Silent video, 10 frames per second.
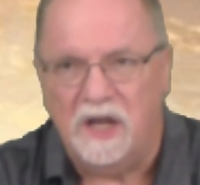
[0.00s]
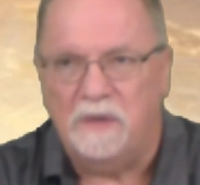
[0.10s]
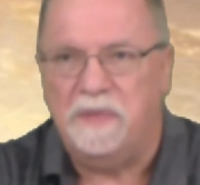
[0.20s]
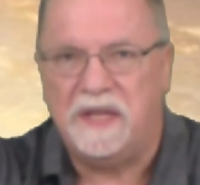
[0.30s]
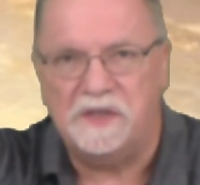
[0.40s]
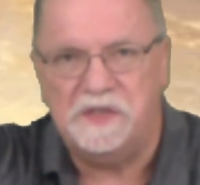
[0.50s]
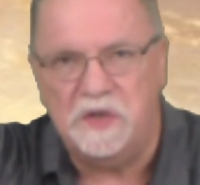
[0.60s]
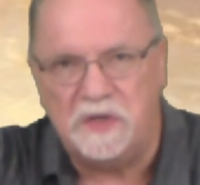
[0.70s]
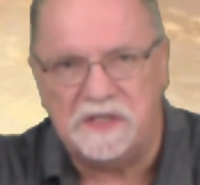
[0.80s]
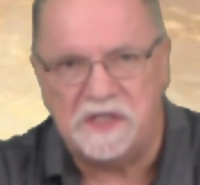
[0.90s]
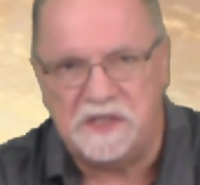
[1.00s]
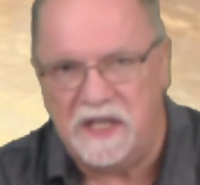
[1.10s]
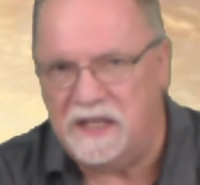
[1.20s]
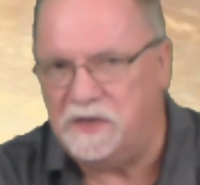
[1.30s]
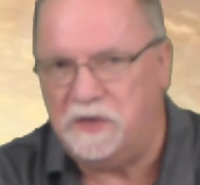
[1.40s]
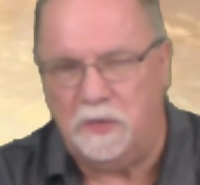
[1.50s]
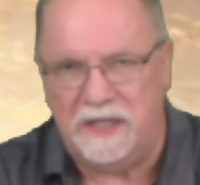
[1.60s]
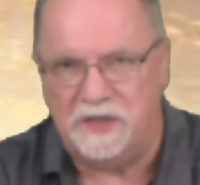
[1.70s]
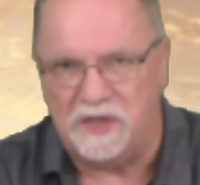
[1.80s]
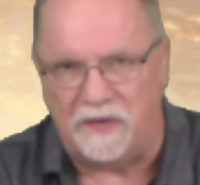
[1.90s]
Because you can see into
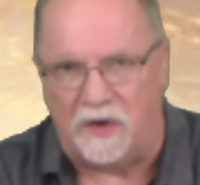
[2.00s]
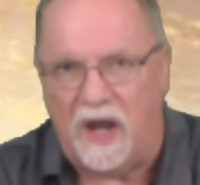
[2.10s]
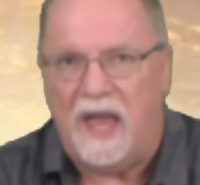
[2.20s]
each other.